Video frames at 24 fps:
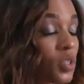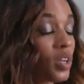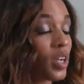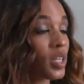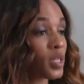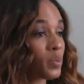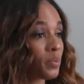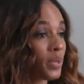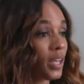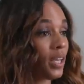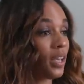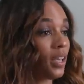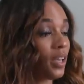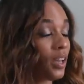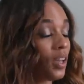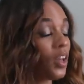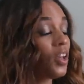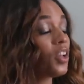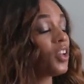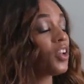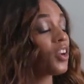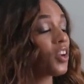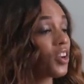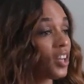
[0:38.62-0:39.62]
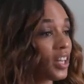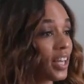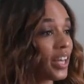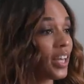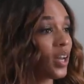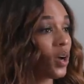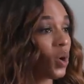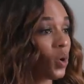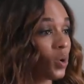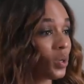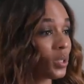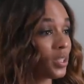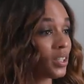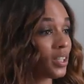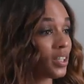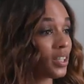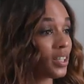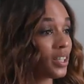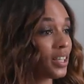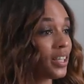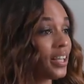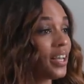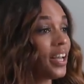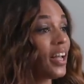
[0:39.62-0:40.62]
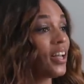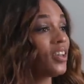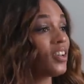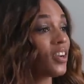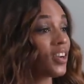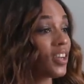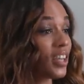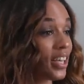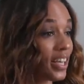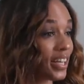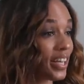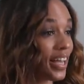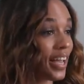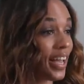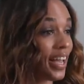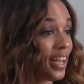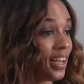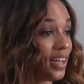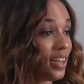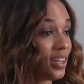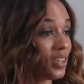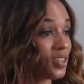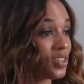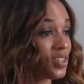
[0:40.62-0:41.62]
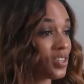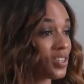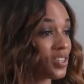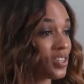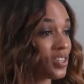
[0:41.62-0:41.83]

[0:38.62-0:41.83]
trust me, you're gonna get older, you're gonna age.